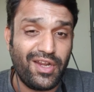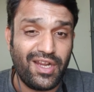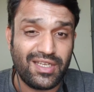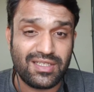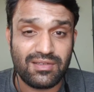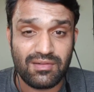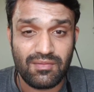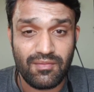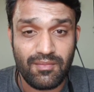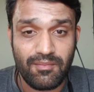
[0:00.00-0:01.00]
it
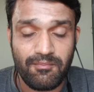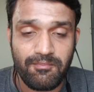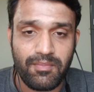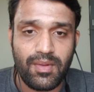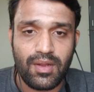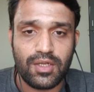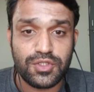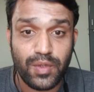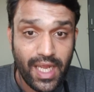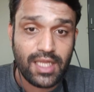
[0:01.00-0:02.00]

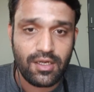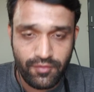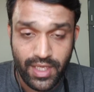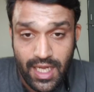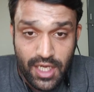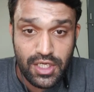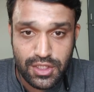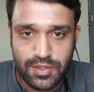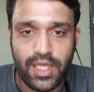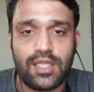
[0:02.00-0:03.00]
together. We can learn
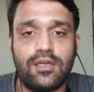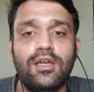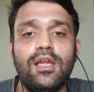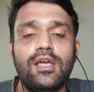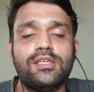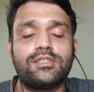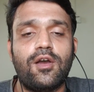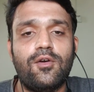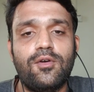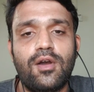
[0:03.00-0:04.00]
it together.
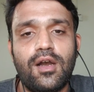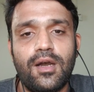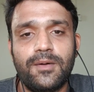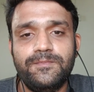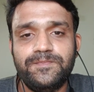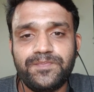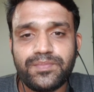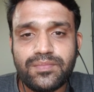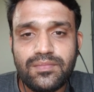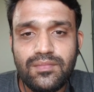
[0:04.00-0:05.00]
So
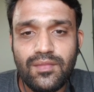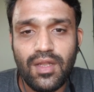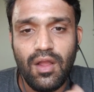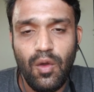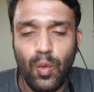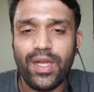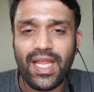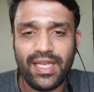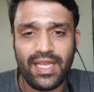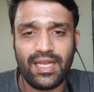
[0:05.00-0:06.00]
what
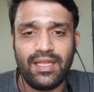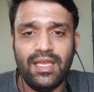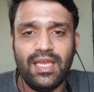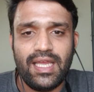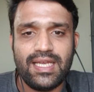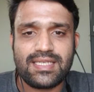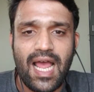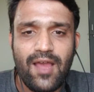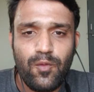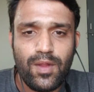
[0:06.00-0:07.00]
I did is
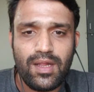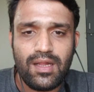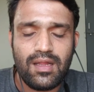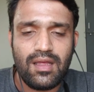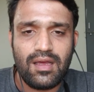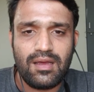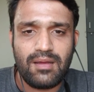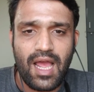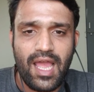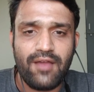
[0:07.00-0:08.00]
I
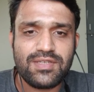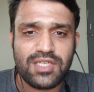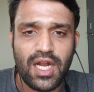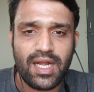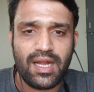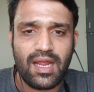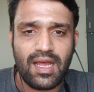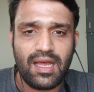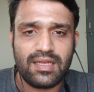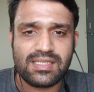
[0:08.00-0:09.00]
have started
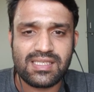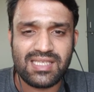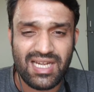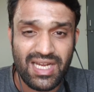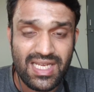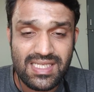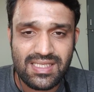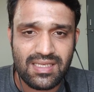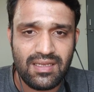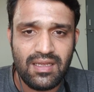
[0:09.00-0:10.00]
a
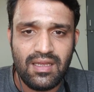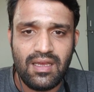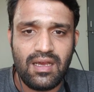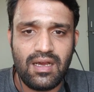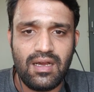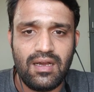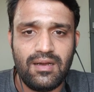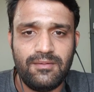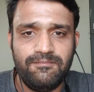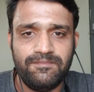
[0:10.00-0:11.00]
series.
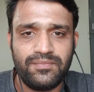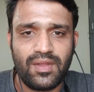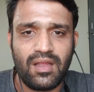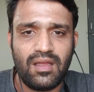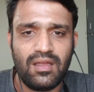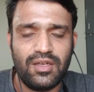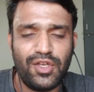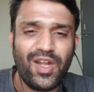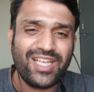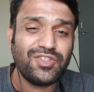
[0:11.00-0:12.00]

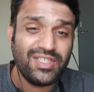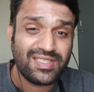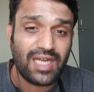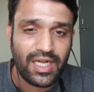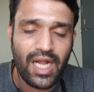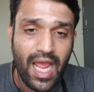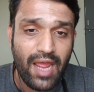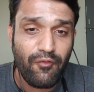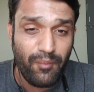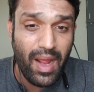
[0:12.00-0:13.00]
Not actually started.
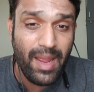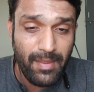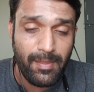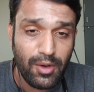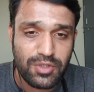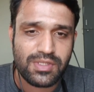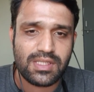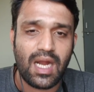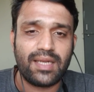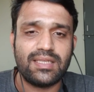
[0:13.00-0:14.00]
I am about to
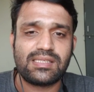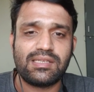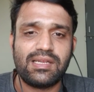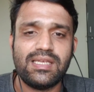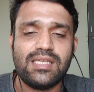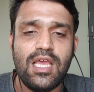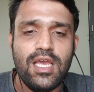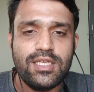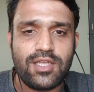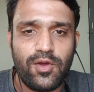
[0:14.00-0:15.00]
start this series.
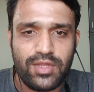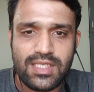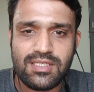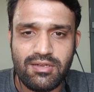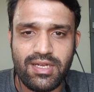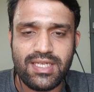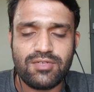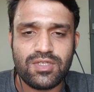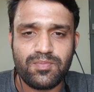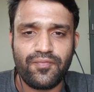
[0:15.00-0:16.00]
So this series
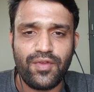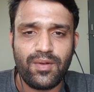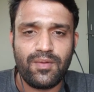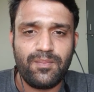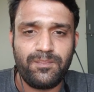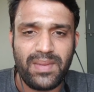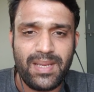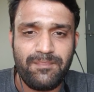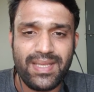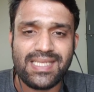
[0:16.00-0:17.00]
will be
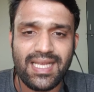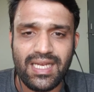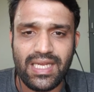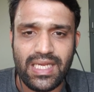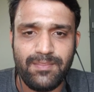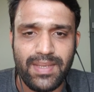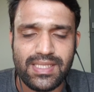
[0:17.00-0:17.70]
basically